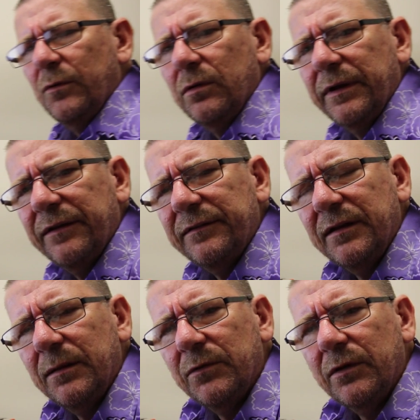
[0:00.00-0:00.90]
all the
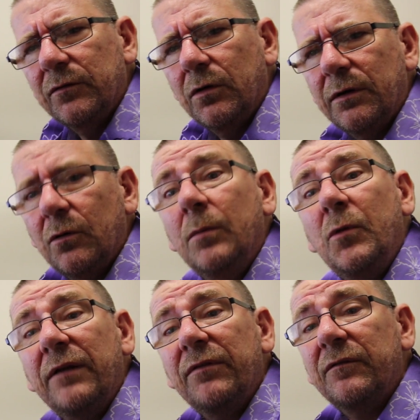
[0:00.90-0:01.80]
STMs I've got. Or I
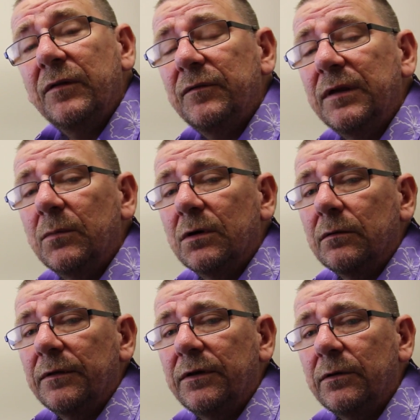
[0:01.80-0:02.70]
might have the
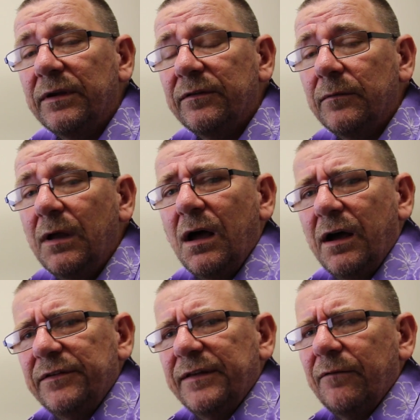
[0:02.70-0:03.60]
50mm, the newest.
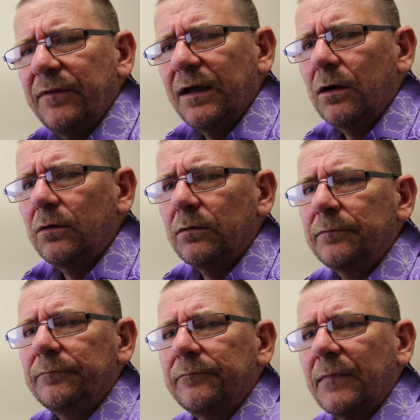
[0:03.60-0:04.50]
I used to have the
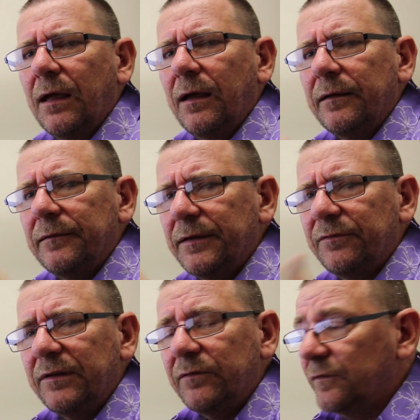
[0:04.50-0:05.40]
old
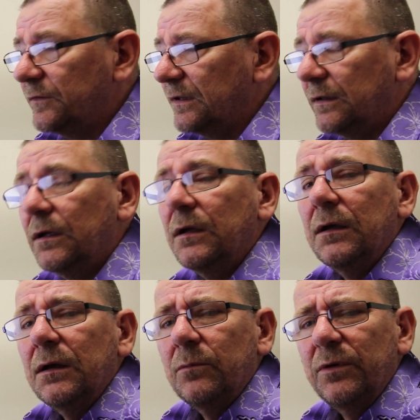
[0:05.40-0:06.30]
Nifty 50,
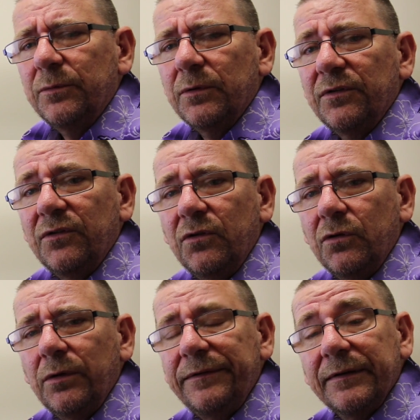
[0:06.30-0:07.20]
which was
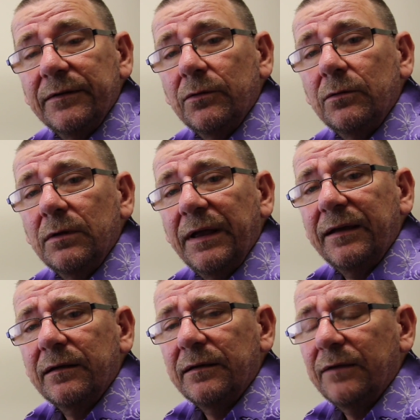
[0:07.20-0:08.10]
noisy as all heck and